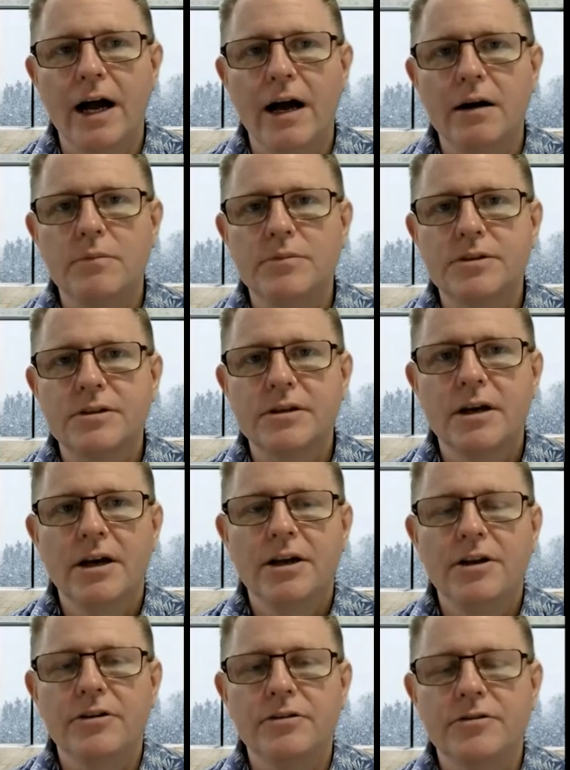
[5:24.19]
apps.
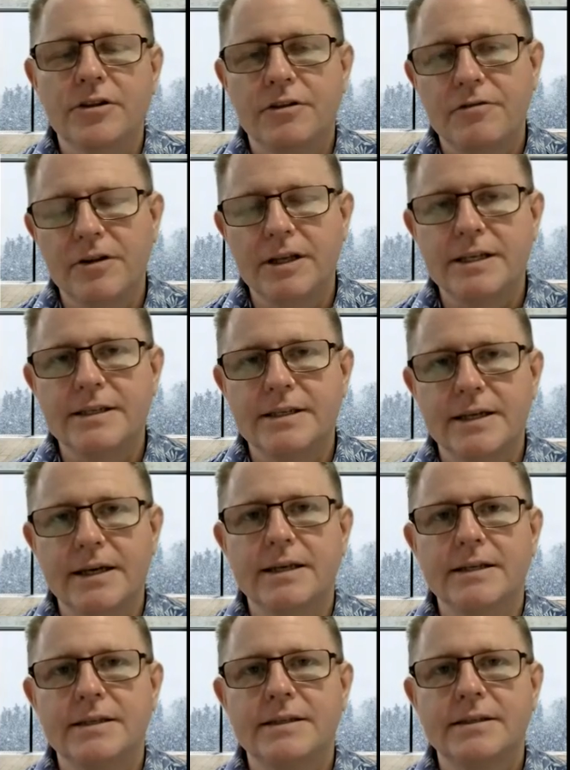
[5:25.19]
You'll definitely
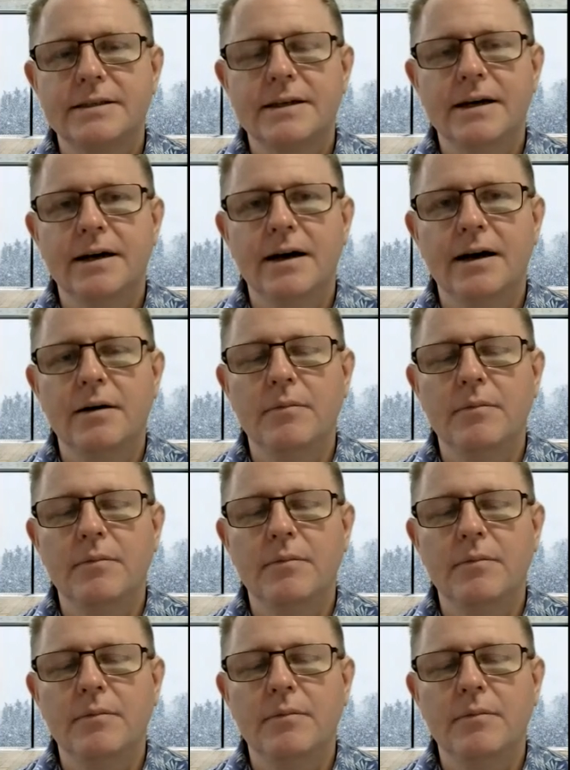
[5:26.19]
see this.